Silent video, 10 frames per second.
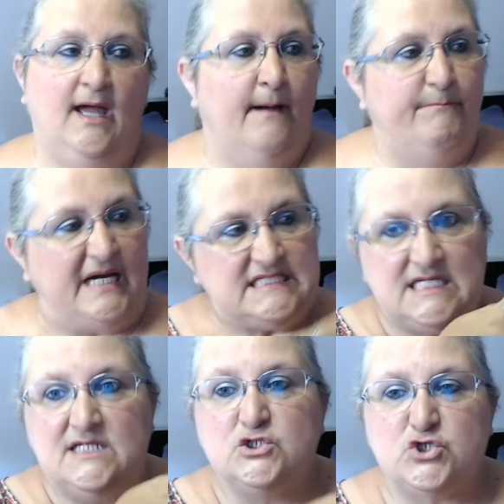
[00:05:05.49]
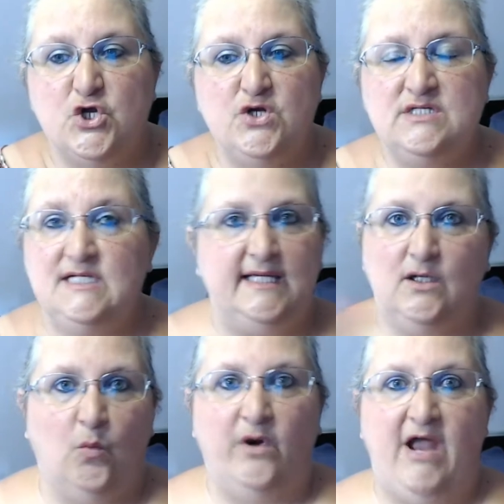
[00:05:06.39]
But internally,
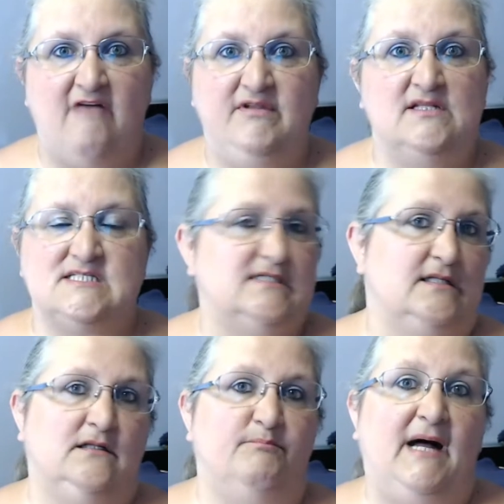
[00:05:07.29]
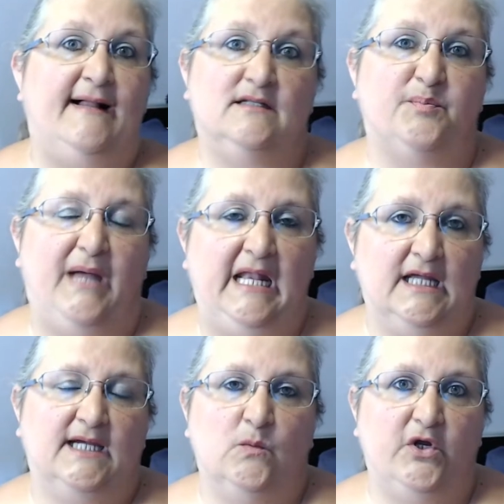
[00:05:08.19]
we're having this little mild panic
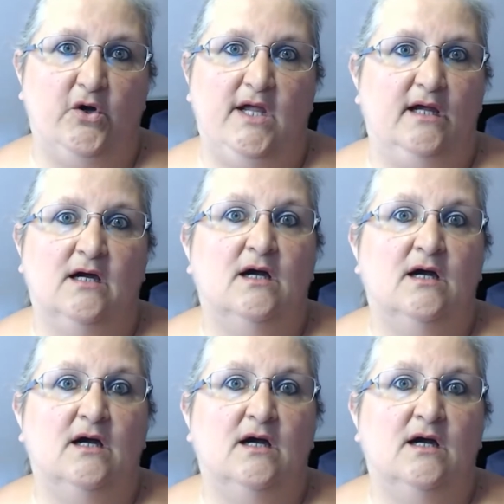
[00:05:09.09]
and we're going,